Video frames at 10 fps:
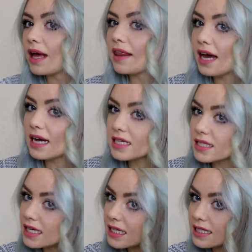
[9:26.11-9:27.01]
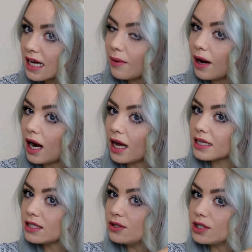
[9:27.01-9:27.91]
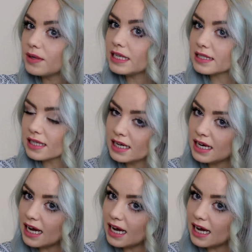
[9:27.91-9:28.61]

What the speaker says: but that is how I like to do it,